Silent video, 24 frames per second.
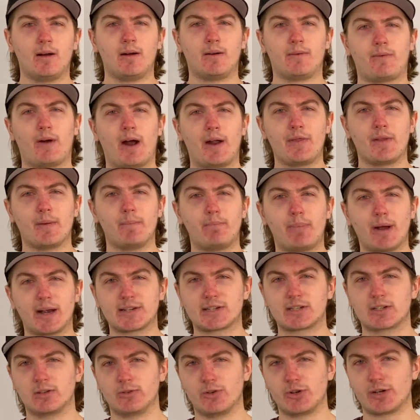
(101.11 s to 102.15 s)
find the
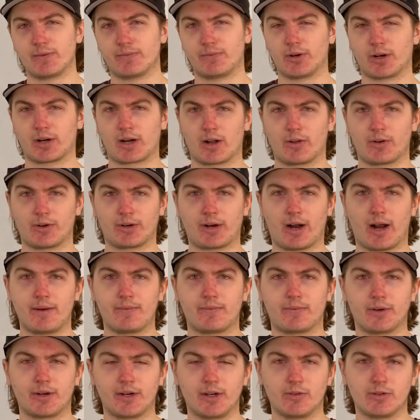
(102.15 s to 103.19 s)
best solution for a color guide
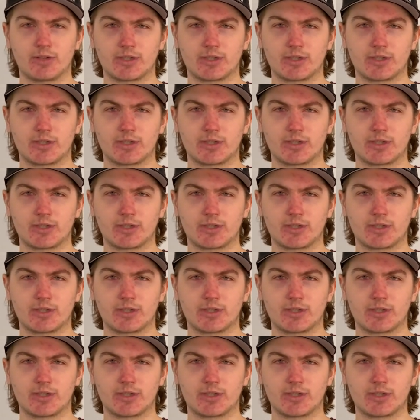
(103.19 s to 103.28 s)
for you.